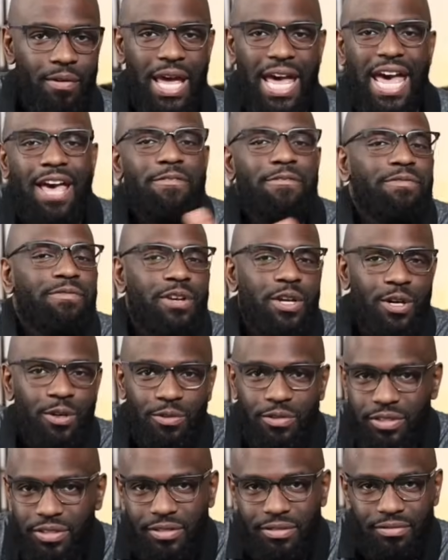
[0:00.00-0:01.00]
F
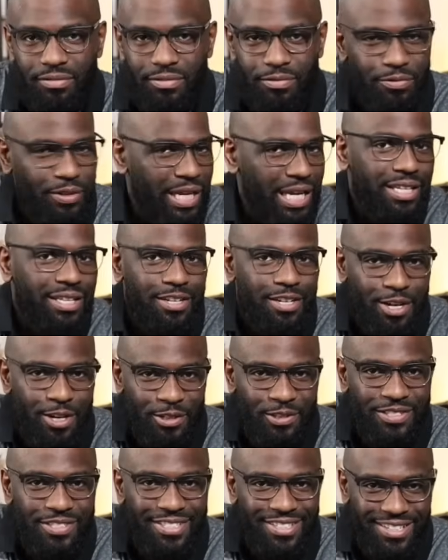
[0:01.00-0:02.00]
notes. Forget the
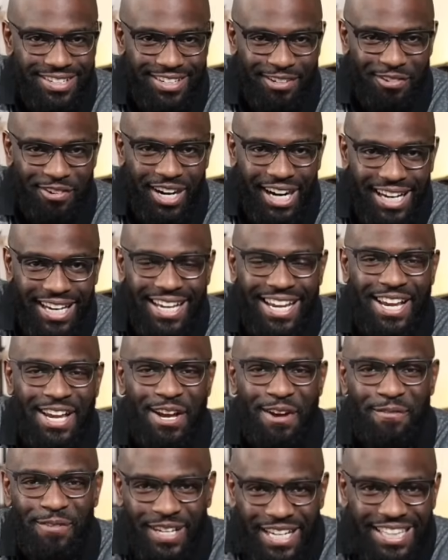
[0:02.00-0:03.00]
notes. Right?
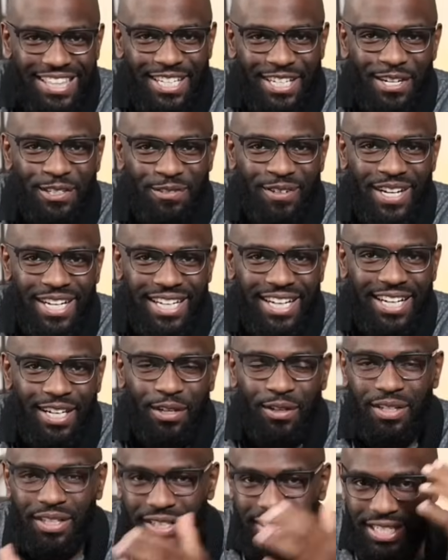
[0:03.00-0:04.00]
Forget the notes right
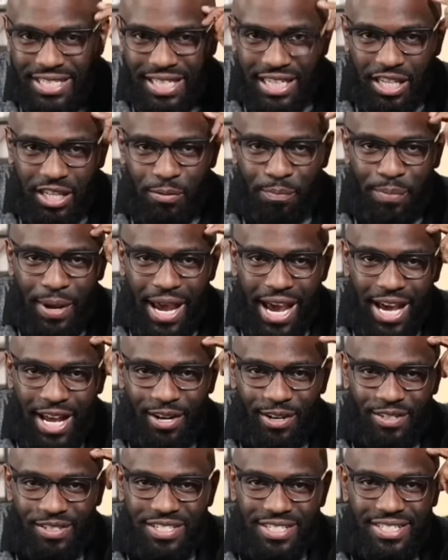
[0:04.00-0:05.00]
now. Let's think of the
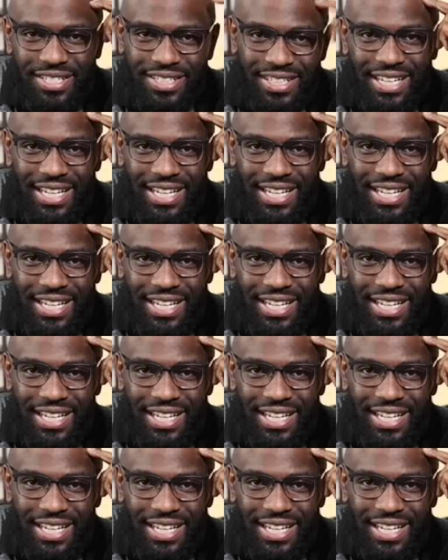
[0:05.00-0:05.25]
patterns.